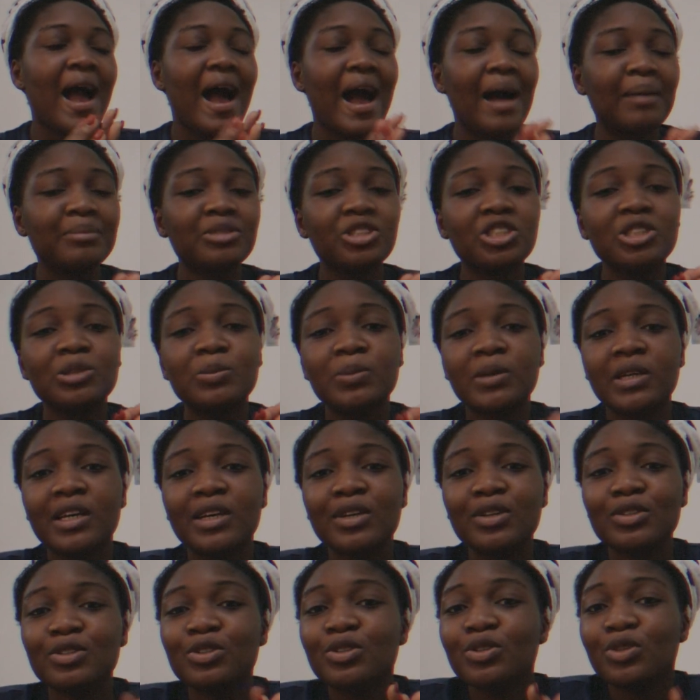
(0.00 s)
I'm just
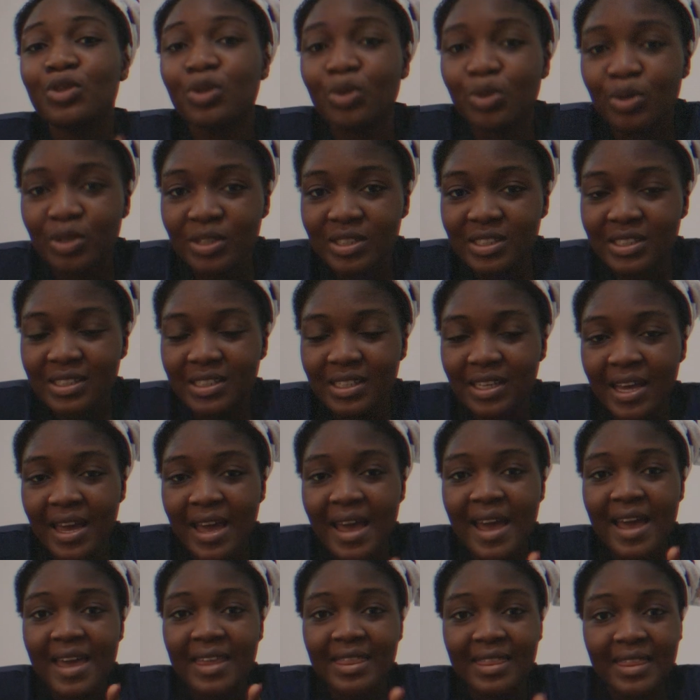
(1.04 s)
speaking to those
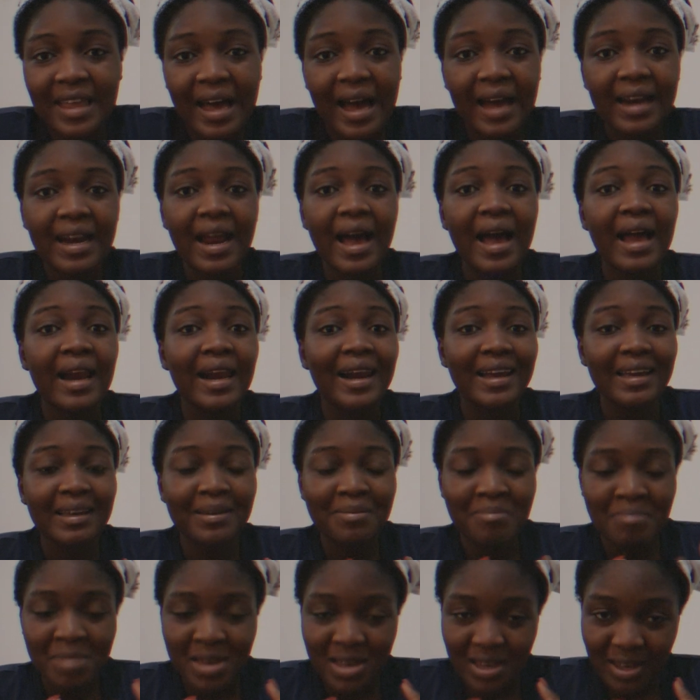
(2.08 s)
that,
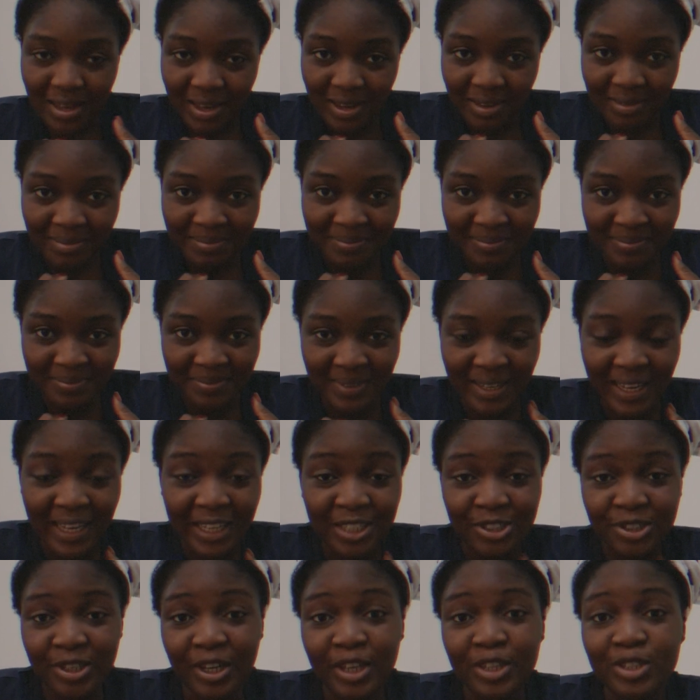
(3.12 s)
like me,
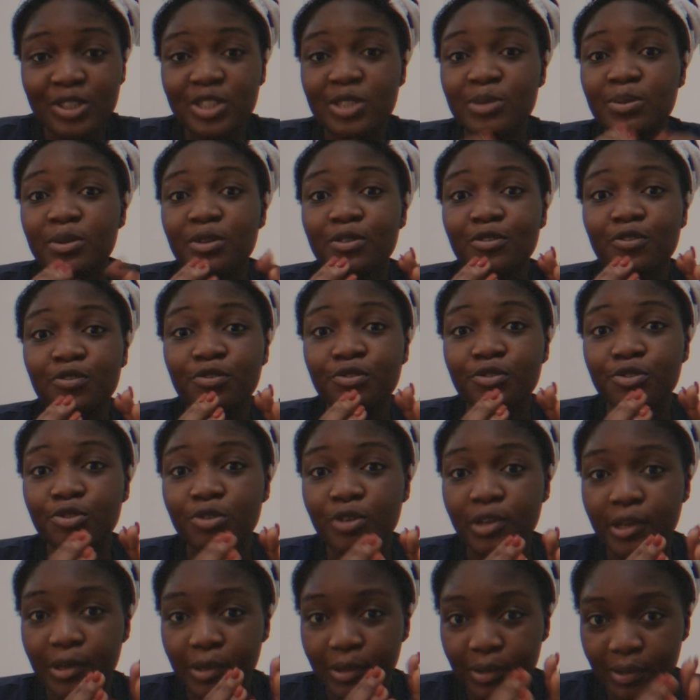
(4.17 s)
are trying to be
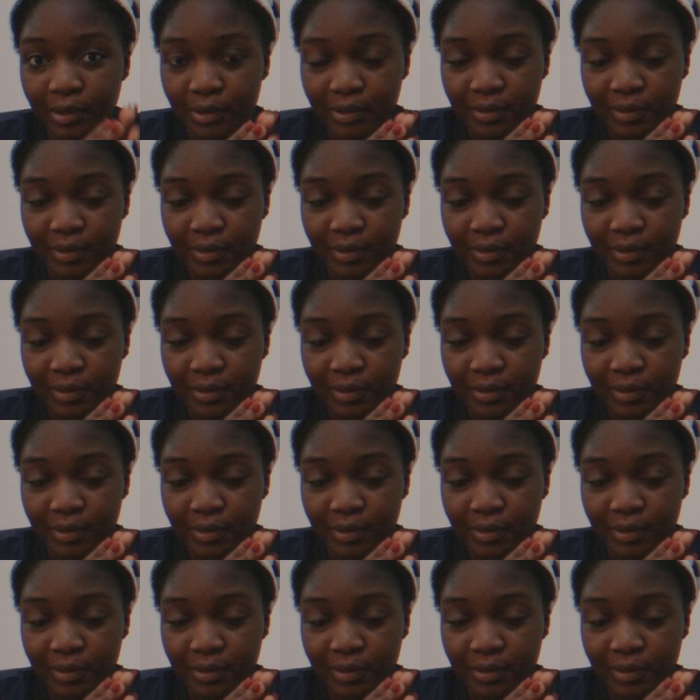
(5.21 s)
frugal.